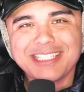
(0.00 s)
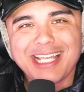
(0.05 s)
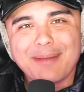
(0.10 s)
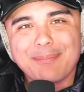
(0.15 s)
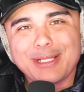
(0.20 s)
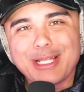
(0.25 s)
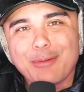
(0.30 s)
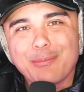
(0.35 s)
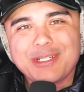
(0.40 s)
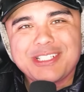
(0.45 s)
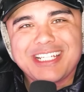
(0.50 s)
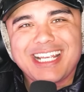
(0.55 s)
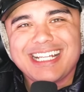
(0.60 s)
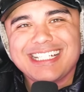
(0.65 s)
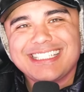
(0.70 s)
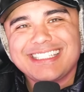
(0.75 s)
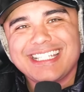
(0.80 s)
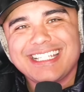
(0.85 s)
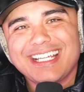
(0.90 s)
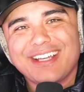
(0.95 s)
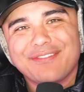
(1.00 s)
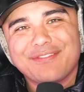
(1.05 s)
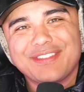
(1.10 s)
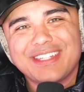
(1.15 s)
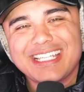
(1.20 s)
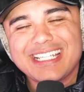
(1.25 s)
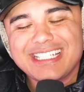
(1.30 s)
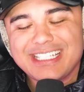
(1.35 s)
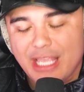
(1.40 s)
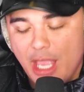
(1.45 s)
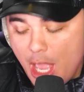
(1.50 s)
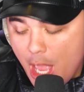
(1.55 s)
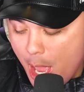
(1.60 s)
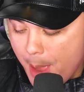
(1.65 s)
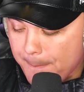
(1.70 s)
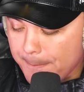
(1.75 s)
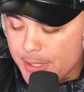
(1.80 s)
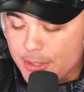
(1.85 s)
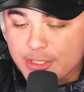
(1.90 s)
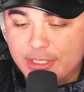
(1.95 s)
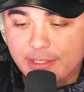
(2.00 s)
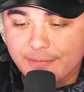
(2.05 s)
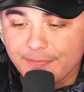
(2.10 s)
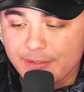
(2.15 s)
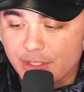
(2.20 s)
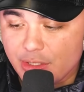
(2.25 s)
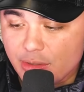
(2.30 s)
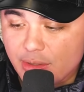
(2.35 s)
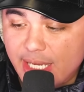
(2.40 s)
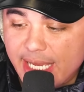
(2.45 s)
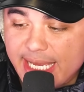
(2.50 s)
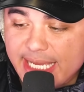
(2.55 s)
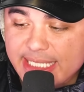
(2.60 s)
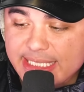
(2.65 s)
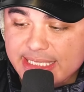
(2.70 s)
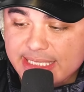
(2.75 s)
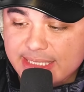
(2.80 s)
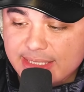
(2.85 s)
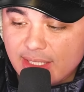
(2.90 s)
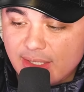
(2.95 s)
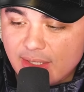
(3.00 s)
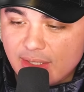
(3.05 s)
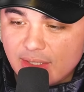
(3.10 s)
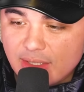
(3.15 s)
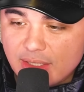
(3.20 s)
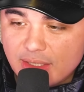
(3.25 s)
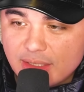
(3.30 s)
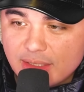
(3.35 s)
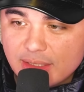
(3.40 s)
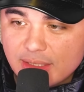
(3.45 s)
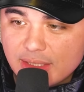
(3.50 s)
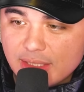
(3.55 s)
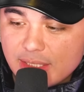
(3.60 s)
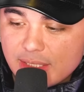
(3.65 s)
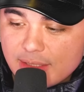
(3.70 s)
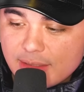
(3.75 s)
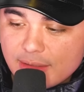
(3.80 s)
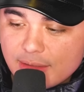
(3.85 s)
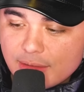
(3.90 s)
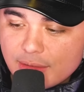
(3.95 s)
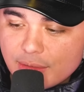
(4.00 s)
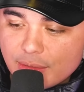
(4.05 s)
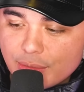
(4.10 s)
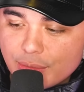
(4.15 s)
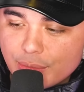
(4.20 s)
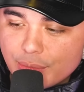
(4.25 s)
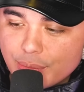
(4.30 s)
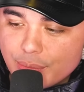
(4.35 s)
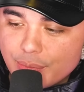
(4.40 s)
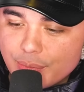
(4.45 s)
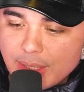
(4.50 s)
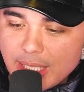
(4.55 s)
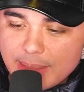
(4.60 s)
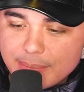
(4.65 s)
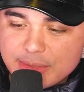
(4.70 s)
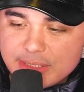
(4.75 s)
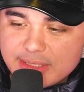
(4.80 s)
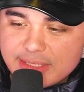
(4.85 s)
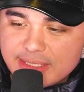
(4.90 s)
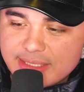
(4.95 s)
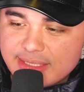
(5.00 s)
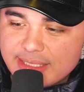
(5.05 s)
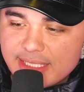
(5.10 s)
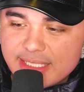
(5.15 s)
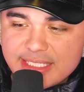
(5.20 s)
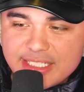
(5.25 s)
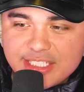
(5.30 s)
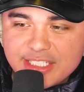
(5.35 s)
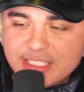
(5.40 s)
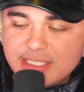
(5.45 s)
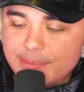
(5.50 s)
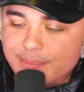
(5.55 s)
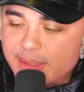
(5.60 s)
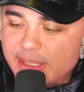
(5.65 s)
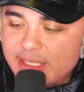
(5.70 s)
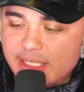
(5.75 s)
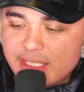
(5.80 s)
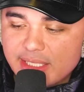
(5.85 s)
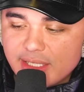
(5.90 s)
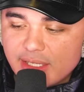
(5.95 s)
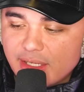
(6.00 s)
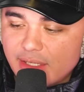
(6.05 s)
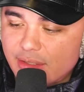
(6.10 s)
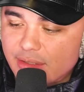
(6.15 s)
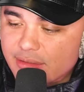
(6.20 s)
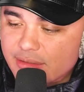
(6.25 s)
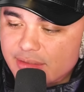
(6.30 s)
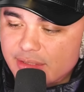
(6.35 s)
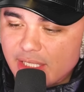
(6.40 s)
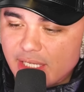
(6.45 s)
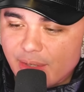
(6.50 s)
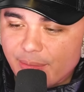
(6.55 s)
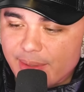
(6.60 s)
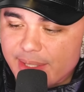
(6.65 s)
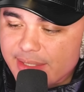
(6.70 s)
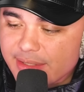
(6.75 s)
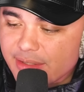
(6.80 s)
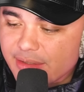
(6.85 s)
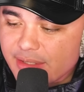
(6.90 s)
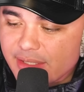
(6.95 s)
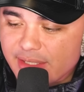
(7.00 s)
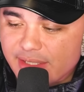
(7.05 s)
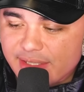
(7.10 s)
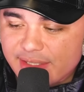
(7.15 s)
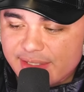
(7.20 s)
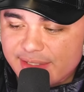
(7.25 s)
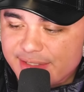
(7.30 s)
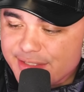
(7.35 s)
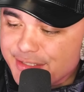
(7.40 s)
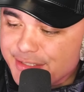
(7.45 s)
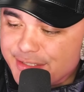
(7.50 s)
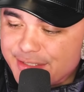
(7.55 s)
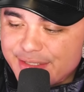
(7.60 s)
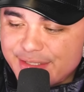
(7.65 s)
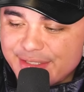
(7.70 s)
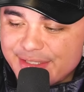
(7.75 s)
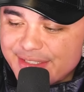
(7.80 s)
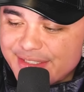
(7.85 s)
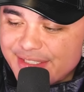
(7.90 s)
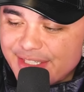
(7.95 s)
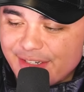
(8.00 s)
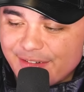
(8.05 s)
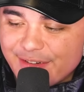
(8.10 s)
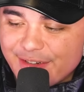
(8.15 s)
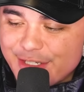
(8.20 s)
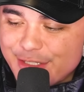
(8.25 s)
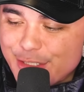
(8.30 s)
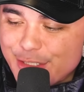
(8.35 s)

down below what you guys think of this music video and song. Oof, I'm just excited. This is just the beginning, y'all. Y'all already know, huh? Y'all already